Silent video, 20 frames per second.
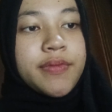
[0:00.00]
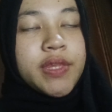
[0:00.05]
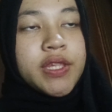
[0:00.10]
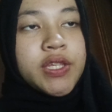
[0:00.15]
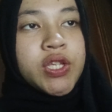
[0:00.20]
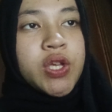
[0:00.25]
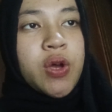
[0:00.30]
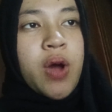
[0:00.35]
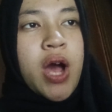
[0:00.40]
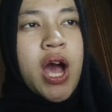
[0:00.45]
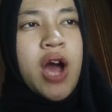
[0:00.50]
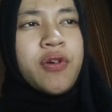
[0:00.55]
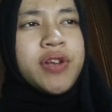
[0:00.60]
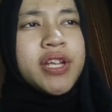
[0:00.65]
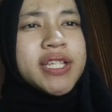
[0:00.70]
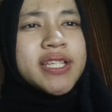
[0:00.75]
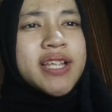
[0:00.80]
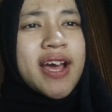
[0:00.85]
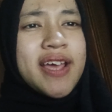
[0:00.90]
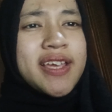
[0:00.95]
So how
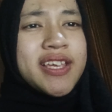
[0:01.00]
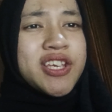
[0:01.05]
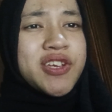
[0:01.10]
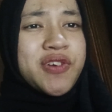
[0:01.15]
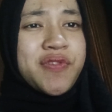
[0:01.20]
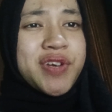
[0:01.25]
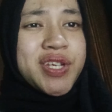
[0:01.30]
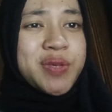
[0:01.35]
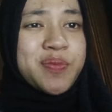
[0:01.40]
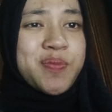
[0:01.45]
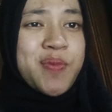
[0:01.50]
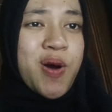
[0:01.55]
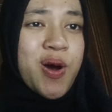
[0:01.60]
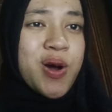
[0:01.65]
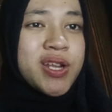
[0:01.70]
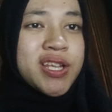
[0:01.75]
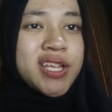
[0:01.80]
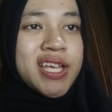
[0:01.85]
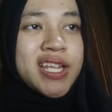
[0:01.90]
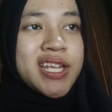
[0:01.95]
did Nike
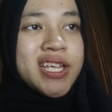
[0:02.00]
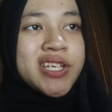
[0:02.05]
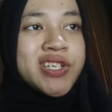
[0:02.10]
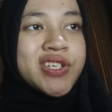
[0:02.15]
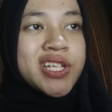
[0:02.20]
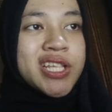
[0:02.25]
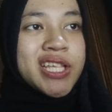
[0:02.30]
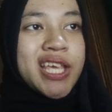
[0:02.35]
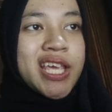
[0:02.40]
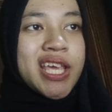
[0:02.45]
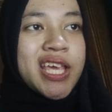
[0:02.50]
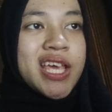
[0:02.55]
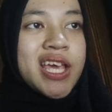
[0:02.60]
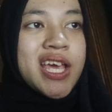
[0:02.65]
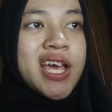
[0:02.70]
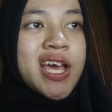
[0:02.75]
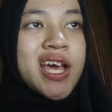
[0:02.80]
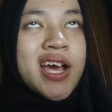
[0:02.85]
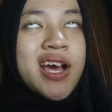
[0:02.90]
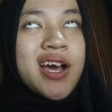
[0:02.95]
respond initially?
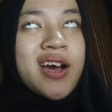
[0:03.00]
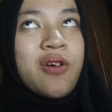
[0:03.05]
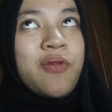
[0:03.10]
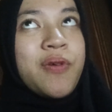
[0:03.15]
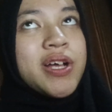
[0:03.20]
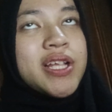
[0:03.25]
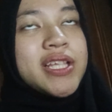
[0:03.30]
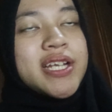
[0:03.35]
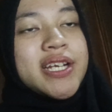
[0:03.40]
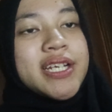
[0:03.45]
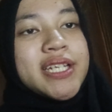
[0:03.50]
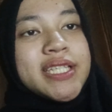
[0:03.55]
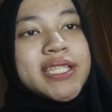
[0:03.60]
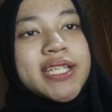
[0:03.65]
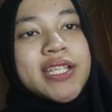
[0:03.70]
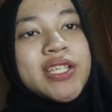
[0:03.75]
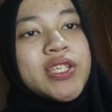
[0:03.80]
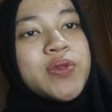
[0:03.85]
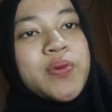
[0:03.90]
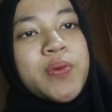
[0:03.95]
Well, their
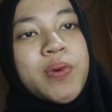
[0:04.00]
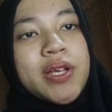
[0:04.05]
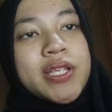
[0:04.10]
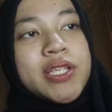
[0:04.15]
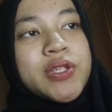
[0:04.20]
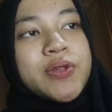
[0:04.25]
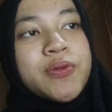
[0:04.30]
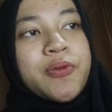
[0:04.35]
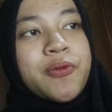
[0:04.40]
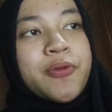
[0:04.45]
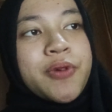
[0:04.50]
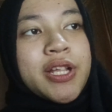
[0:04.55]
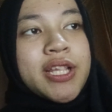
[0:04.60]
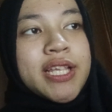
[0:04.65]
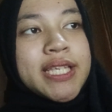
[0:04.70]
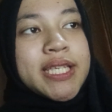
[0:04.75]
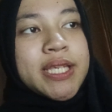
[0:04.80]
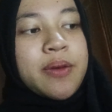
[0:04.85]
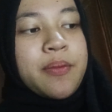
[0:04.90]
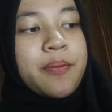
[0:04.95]
stance was
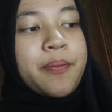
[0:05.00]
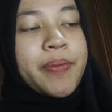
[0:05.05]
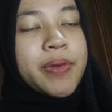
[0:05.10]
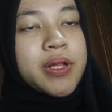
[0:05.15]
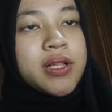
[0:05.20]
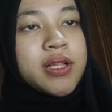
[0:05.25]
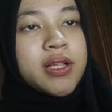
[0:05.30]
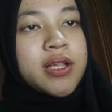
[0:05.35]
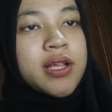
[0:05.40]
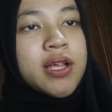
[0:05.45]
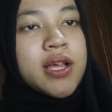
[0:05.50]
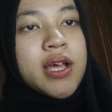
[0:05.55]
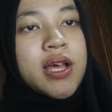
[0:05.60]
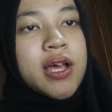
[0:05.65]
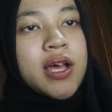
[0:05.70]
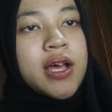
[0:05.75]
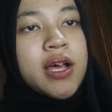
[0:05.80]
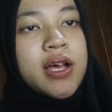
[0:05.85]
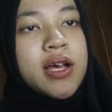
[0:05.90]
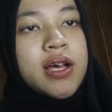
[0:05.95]
really simple.
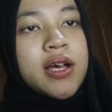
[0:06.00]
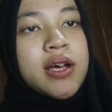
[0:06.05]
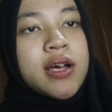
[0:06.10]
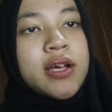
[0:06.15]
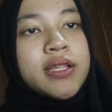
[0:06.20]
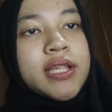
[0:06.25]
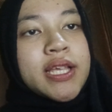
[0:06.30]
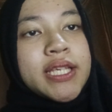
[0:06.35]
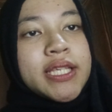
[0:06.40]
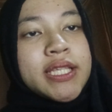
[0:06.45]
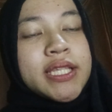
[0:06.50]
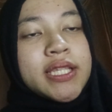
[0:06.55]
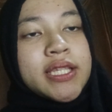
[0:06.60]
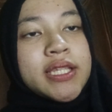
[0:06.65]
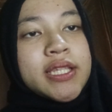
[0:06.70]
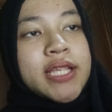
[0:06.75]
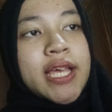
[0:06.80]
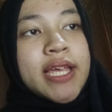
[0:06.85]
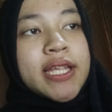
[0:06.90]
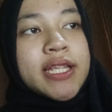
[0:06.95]
They
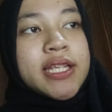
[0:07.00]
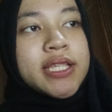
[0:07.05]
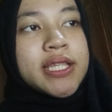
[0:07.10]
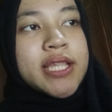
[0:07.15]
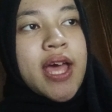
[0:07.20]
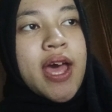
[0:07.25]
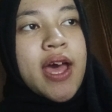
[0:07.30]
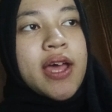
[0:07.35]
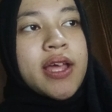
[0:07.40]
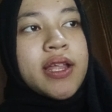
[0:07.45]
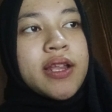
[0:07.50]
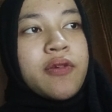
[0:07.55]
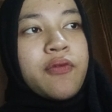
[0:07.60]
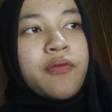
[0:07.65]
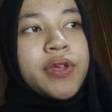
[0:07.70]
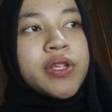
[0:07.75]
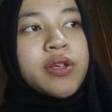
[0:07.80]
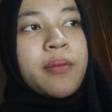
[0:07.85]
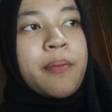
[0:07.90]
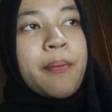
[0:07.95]
stated that
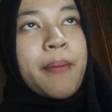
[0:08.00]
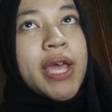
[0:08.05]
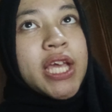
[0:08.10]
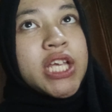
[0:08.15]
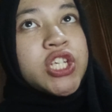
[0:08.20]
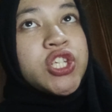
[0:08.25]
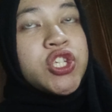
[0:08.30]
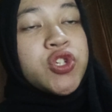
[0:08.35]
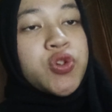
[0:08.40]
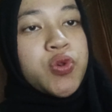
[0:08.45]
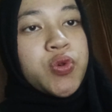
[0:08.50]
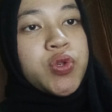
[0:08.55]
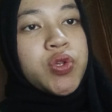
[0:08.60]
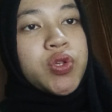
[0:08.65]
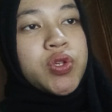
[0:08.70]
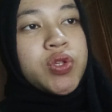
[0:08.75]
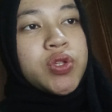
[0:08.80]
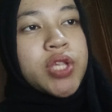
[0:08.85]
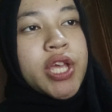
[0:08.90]
we don't make shoes.